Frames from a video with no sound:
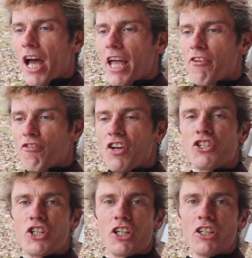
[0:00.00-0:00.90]

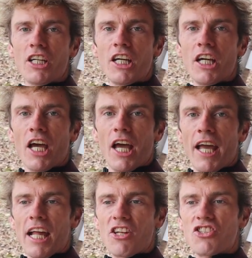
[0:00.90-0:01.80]
efficiently
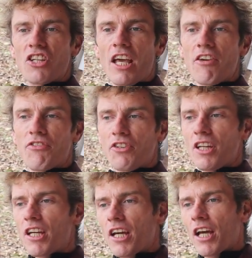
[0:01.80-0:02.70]
and
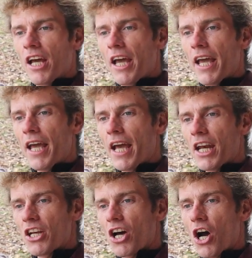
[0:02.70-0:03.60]
safely
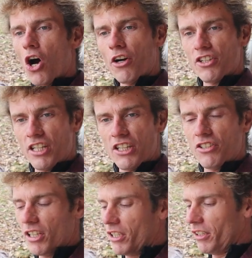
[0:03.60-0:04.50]
and
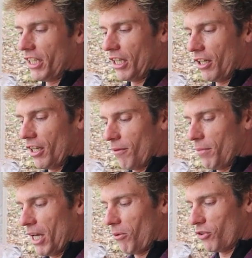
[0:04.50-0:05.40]
artistically
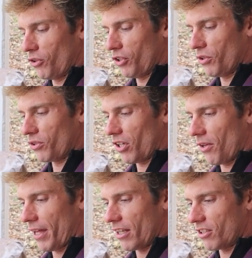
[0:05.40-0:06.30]
be able to use all
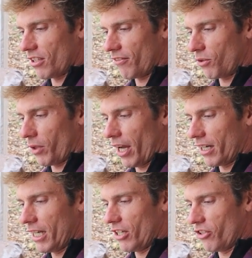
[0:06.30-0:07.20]
that stuff the way I
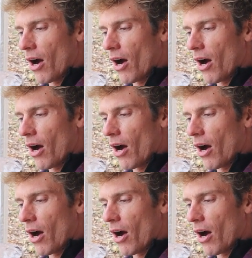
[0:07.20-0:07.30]
need to.